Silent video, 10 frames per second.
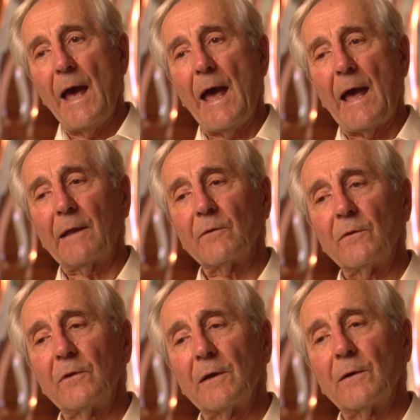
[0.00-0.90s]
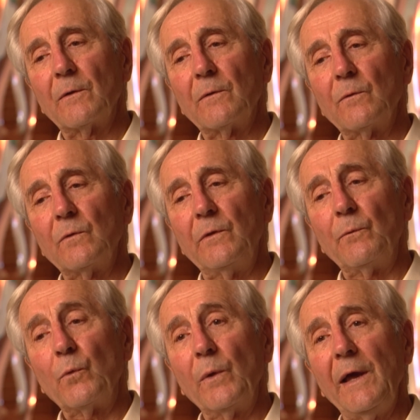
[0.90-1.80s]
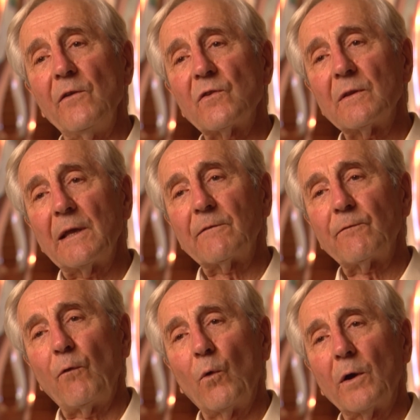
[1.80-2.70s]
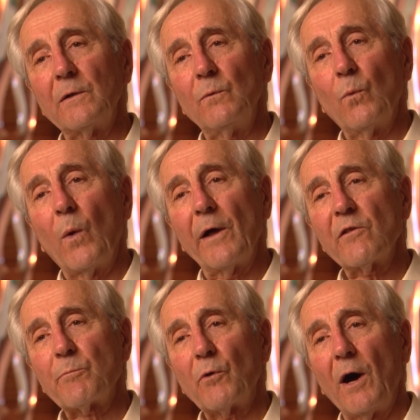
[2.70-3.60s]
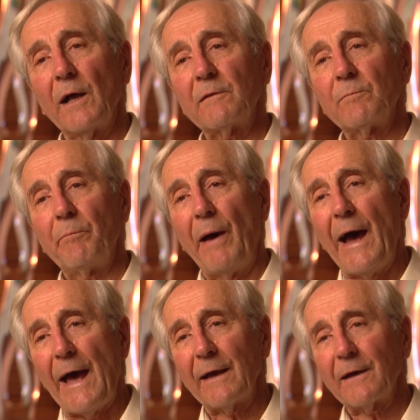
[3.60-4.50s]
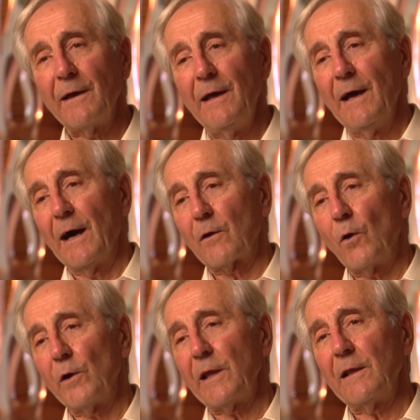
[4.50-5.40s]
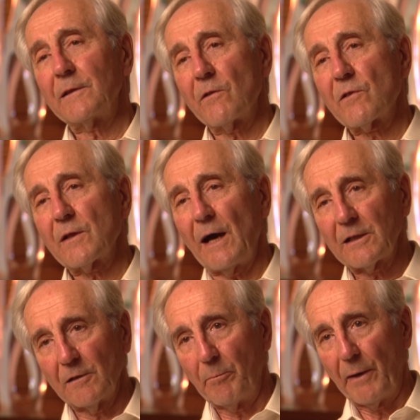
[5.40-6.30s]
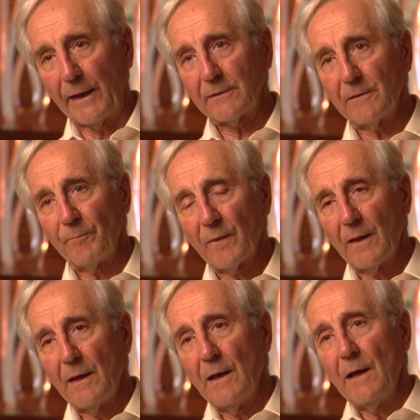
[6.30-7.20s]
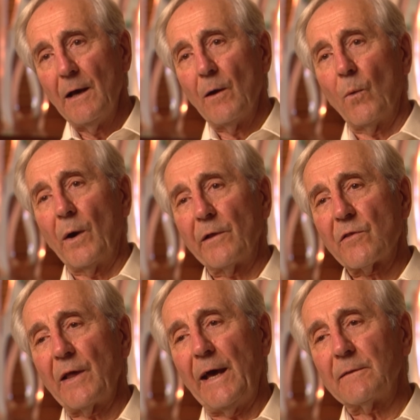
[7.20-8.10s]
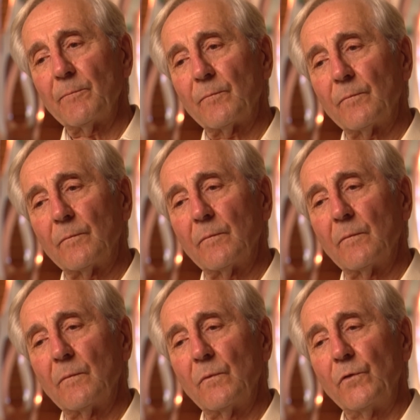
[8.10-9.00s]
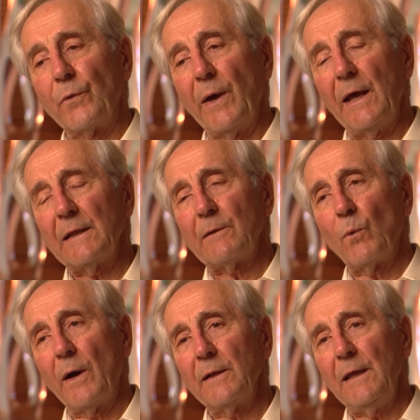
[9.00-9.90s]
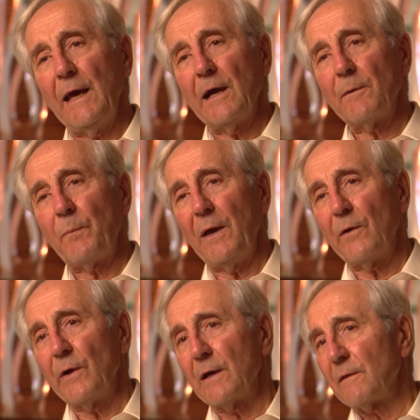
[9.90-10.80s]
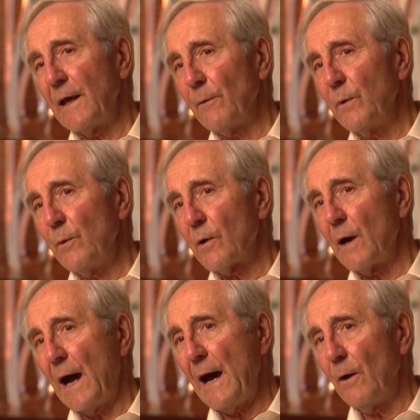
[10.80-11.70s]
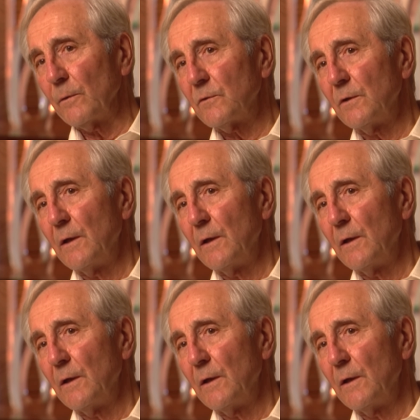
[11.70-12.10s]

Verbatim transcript: And the reason that Ford was brought back, according to Scuttlebutt, was that during the 1 year period that we were out,